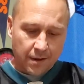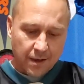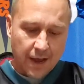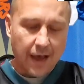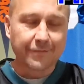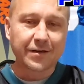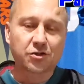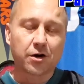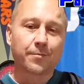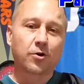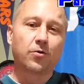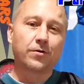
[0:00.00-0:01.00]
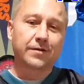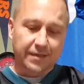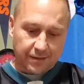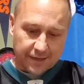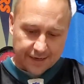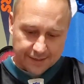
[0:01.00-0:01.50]
Having trouble
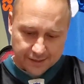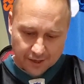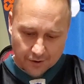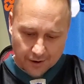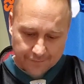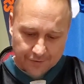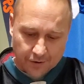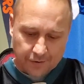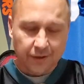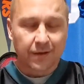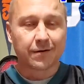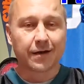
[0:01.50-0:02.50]
holding leads, however,